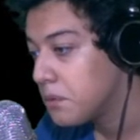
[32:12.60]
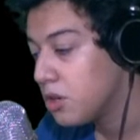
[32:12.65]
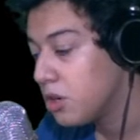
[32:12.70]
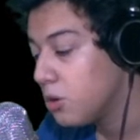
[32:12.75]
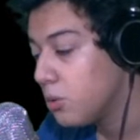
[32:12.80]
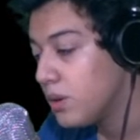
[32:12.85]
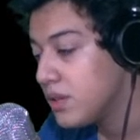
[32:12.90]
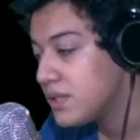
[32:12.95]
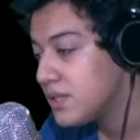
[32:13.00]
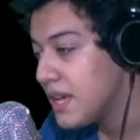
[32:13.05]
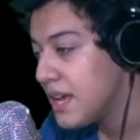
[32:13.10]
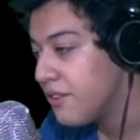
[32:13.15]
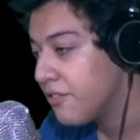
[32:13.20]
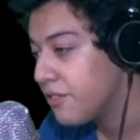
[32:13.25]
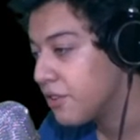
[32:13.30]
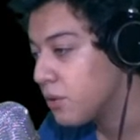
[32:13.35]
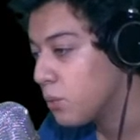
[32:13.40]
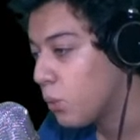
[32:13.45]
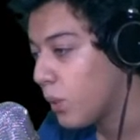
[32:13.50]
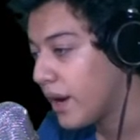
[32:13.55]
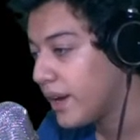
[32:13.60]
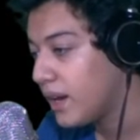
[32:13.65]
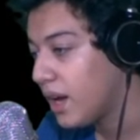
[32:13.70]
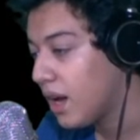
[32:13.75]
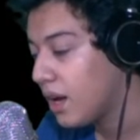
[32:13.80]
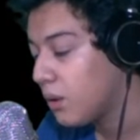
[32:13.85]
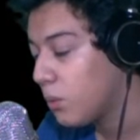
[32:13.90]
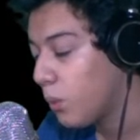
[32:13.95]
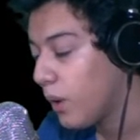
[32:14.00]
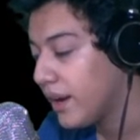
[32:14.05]
You know what? Save. Why
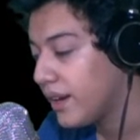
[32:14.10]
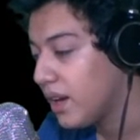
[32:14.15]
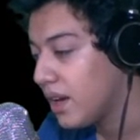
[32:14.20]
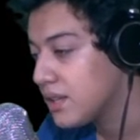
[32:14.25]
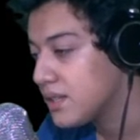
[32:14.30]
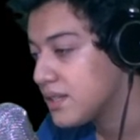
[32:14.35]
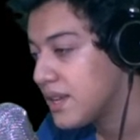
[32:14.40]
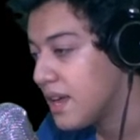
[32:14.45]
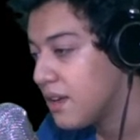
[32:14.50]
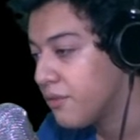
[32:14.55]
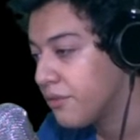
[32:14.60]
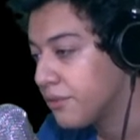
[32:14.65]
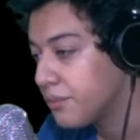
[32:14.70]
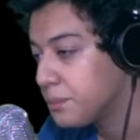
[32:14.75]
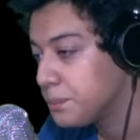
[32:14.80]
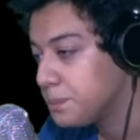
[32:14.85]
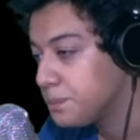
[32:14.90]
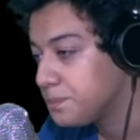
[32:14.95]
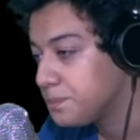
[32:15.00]
not? Why not save?